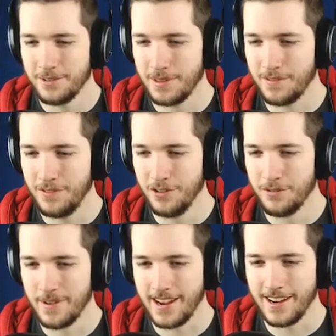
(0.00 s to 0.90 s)
Always with the
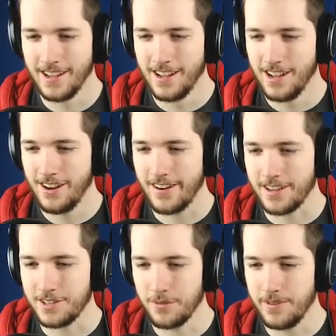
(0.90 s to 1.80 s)
food, man. All
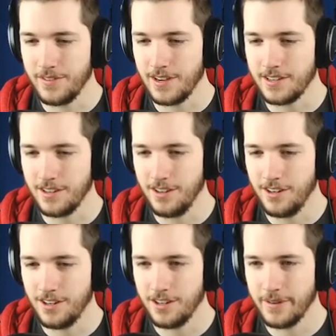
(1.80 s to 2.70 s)
right, so we've got
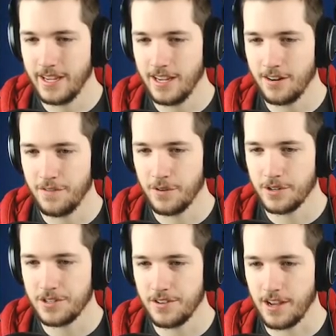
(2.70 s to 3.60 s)
our we can get our
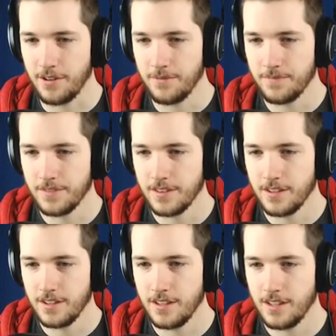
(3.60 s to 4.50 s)
forester now.
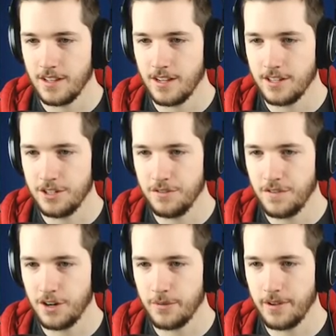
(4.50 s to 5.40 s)
Uh, too
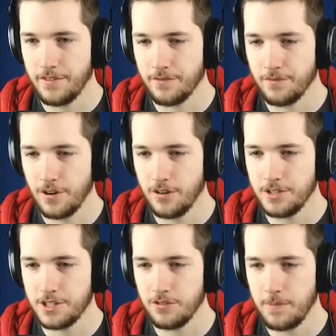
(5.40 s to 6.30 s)
far away from
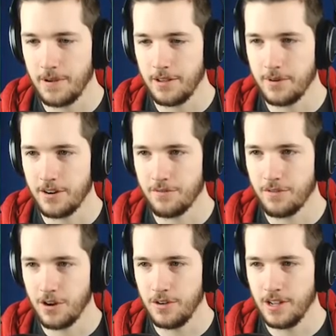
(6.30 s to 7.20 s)
road, so we probably want a
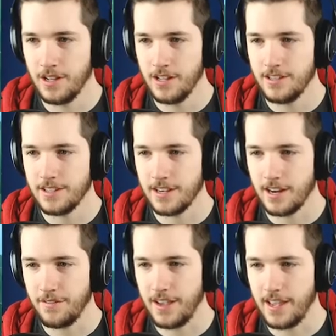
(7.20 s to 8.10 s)
road to
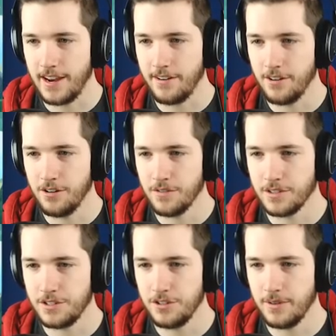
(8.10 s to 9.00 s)
kind of head out over
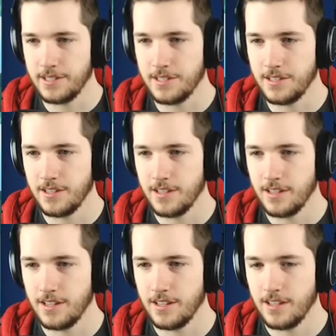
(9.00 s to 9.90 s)
to it.
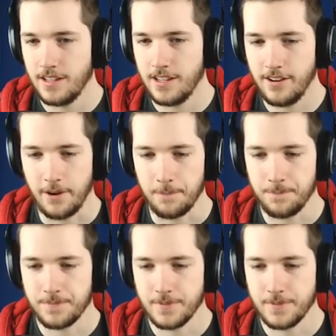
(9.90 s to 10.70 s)
Alright.